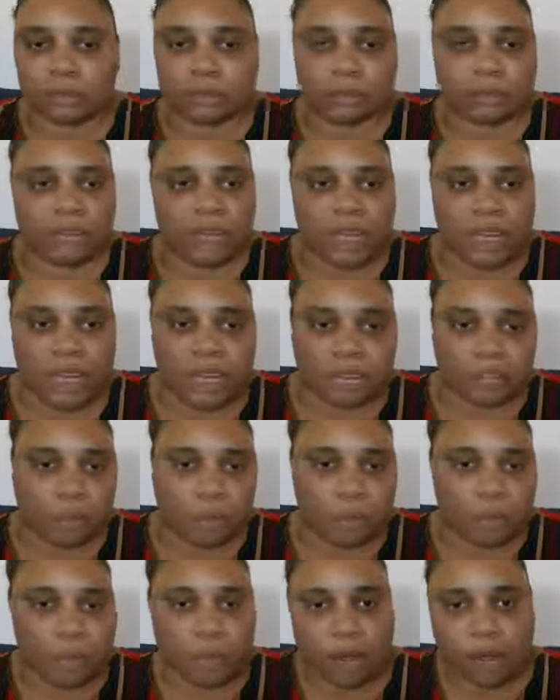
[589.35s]
breathe
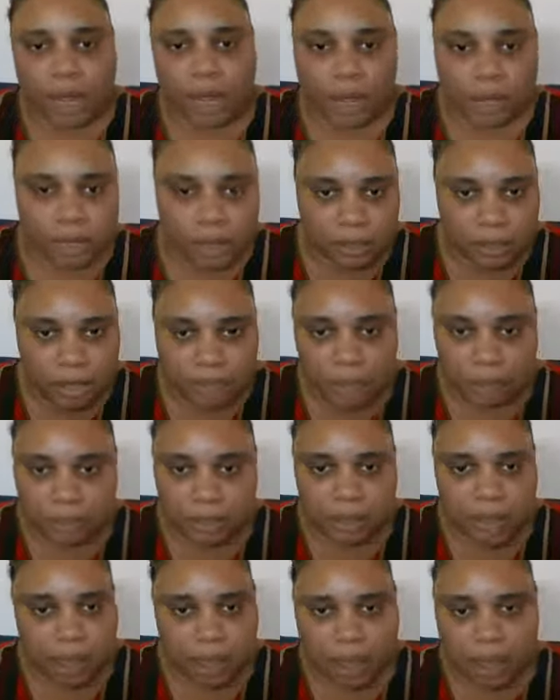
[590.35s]
and walk at the same
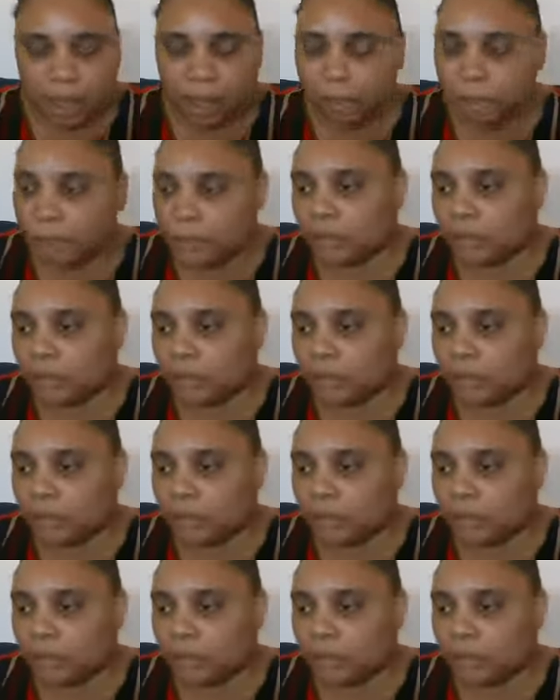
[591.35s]
time.